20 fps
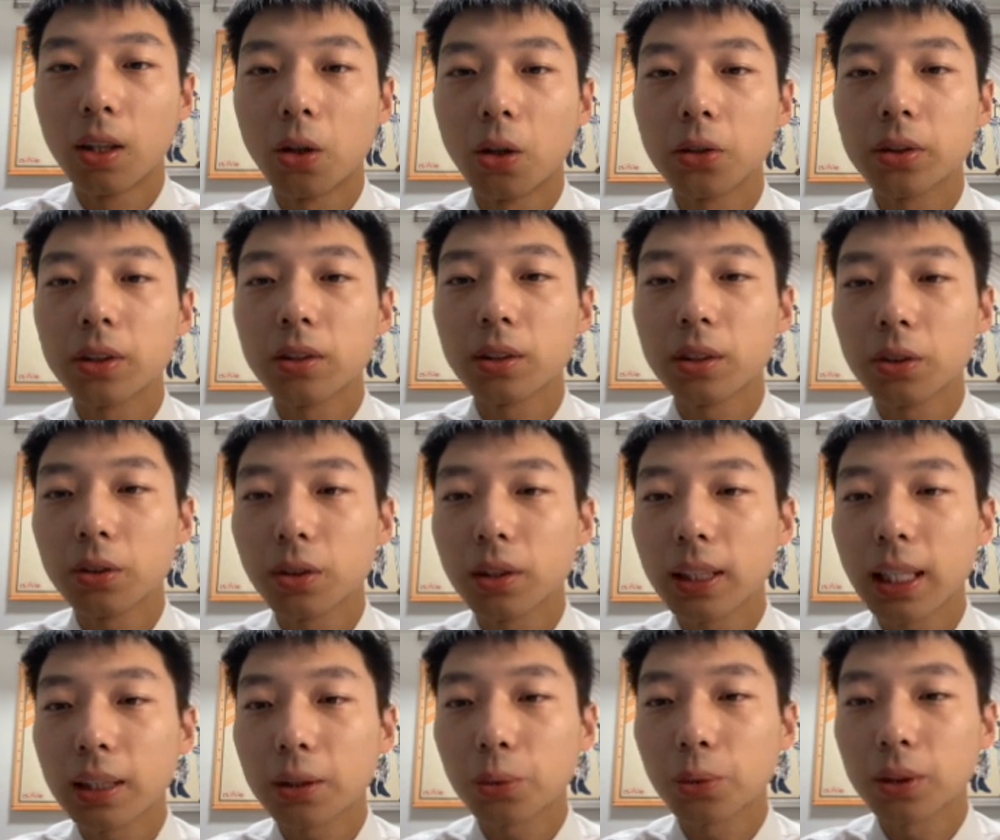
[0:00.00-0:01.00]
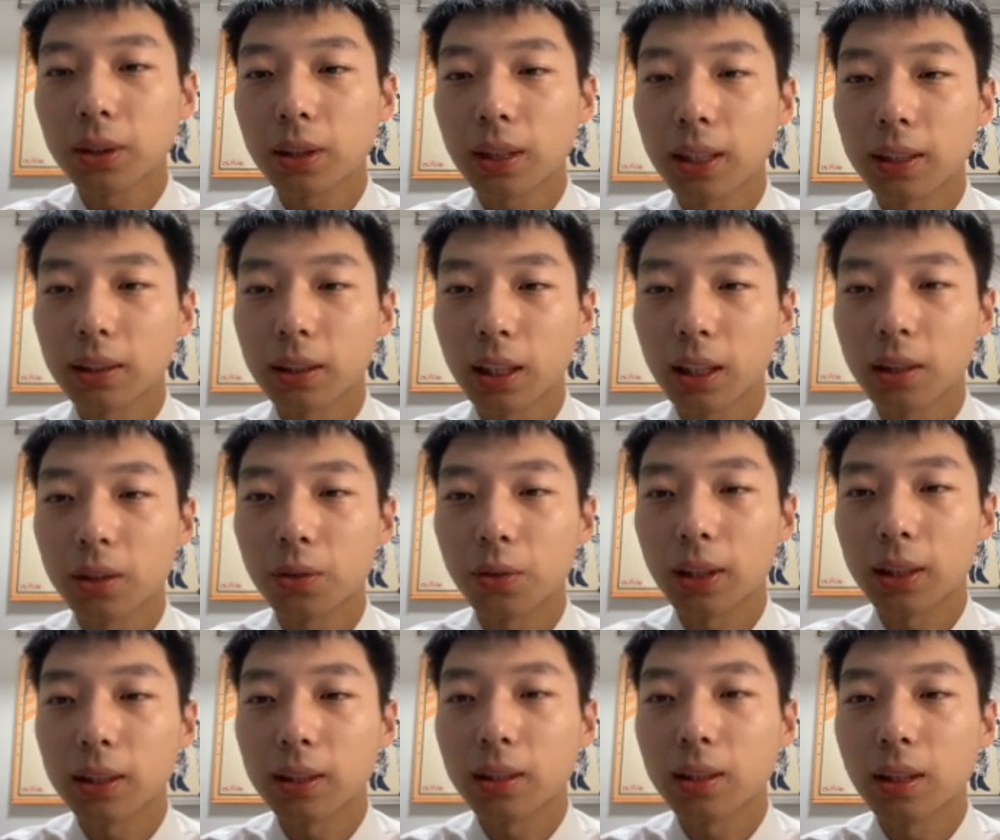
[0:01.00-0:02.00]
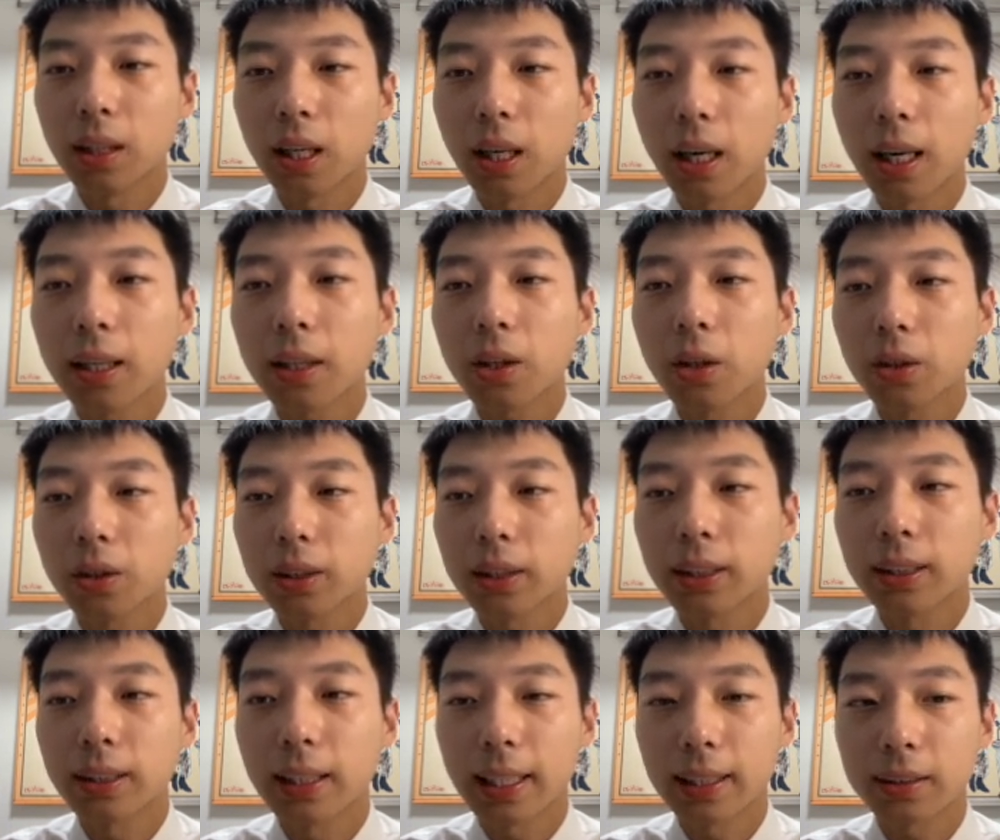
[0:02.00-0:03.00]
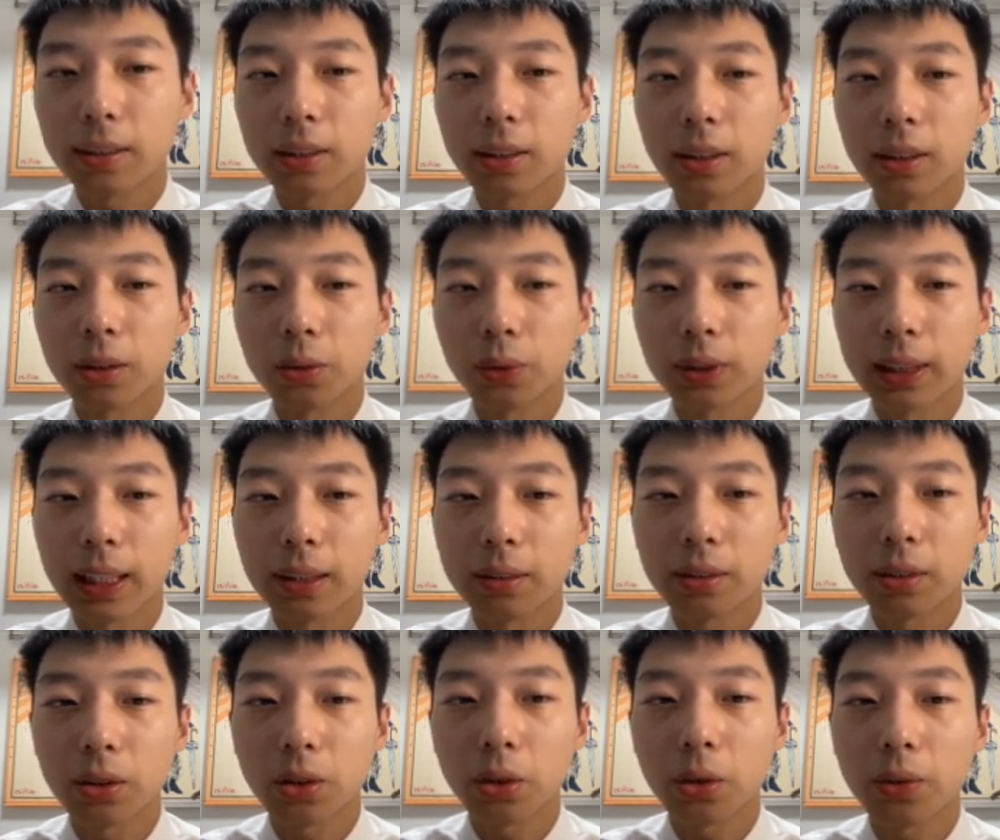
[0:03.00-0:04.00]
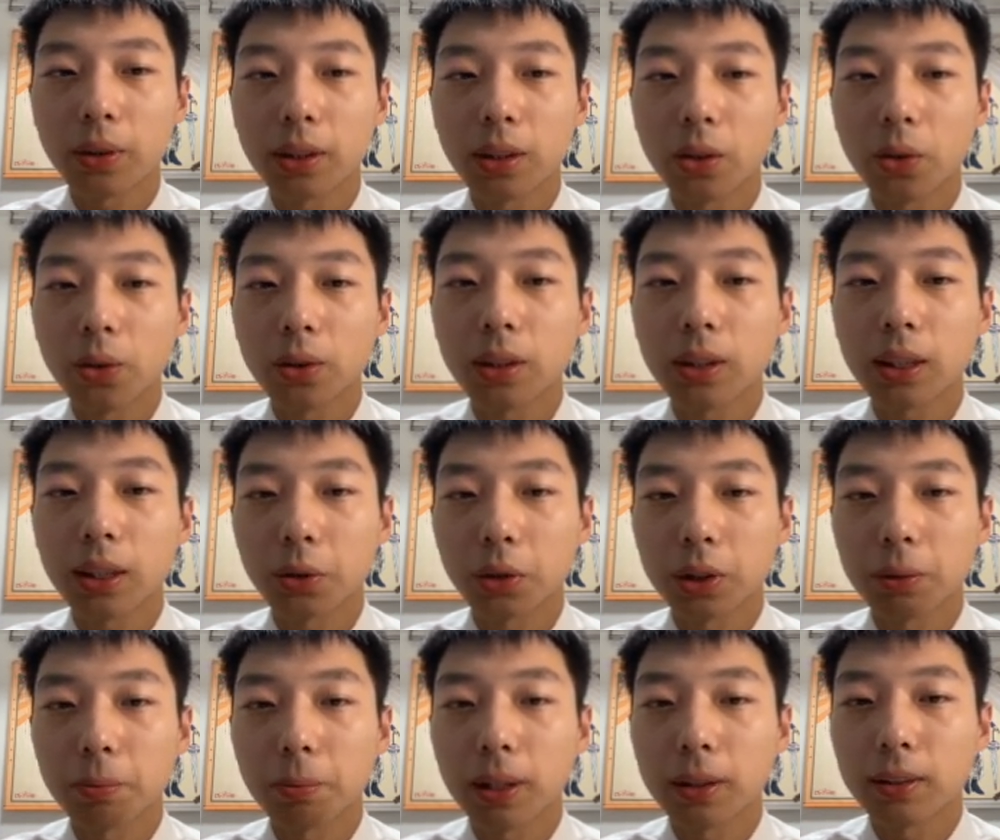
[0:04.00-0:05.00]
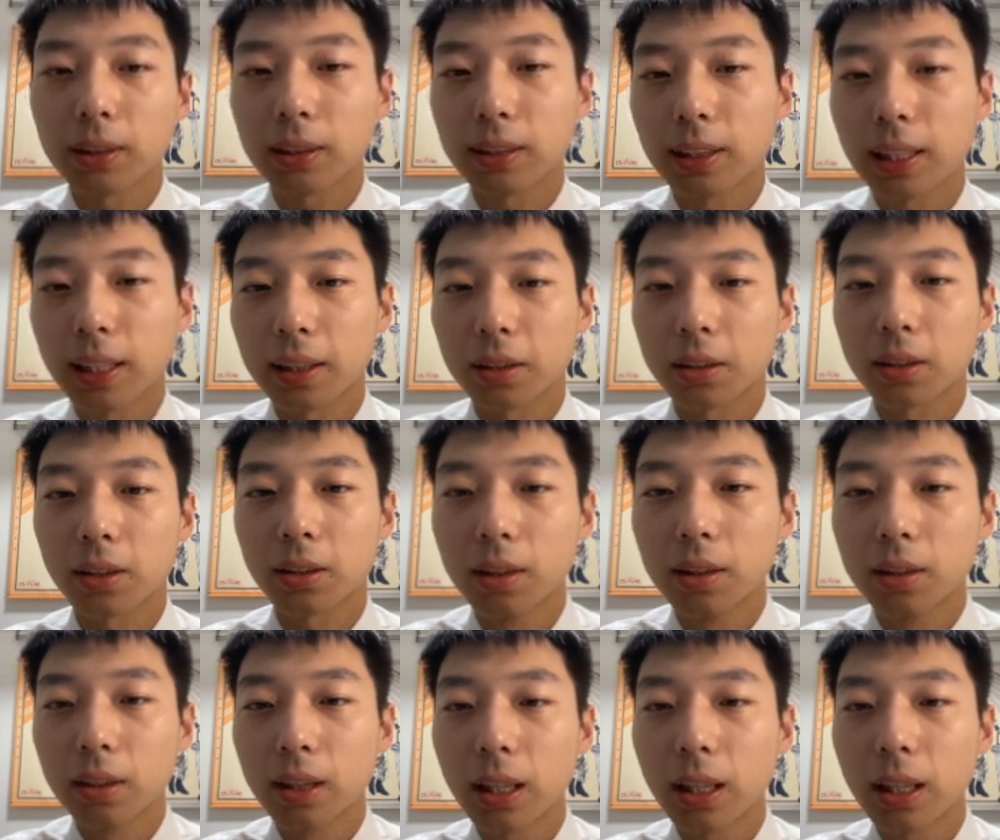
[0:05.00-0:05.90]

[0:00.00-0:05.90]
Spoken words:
Although neural networks can generate high-quality textures without storing all the corresponding textures,